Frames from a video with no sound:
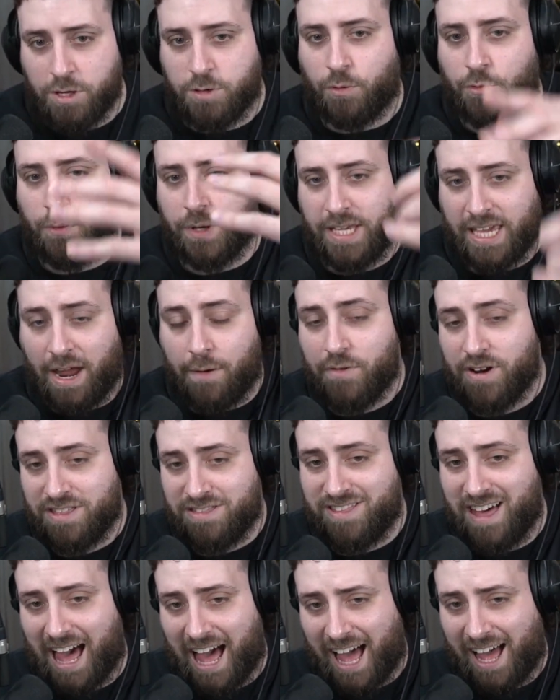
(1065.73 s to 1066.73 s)
But if we can get rid of
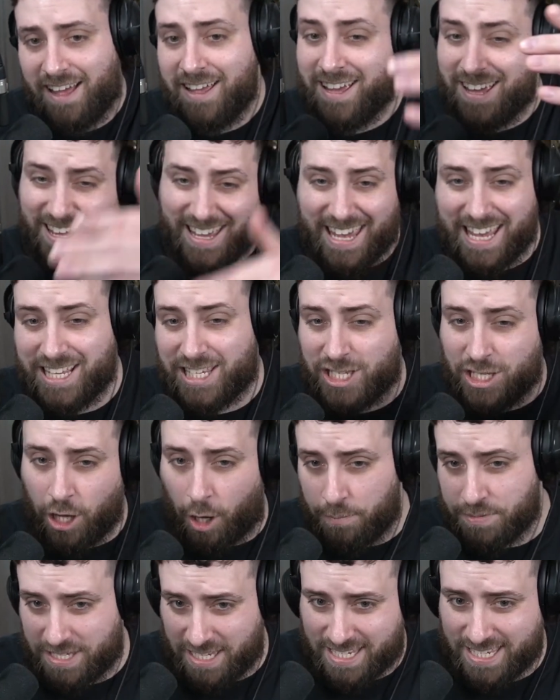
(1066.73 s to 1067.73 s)
that, it
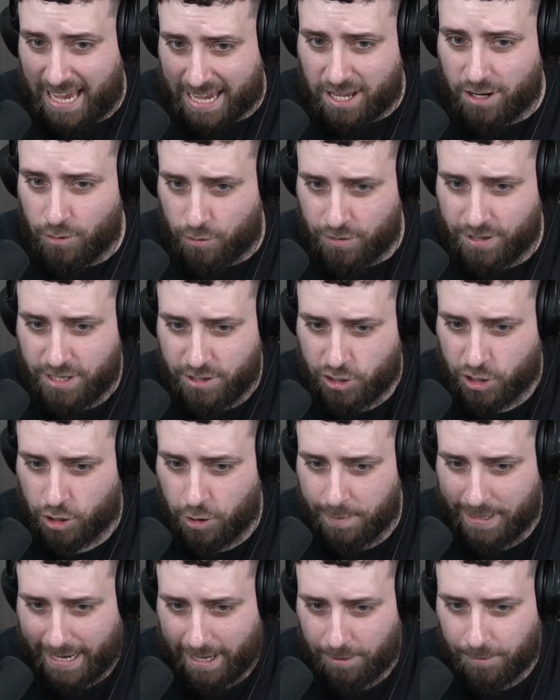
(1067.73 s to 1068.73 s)
stops the second Greninja
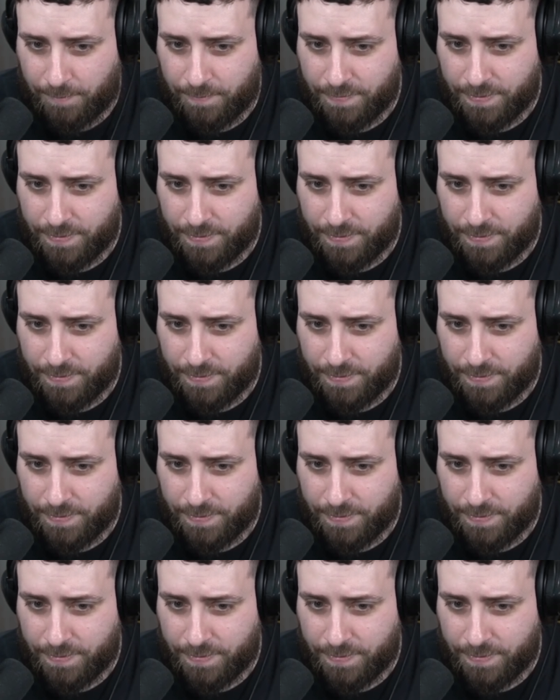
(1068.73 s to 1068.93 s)
coming out.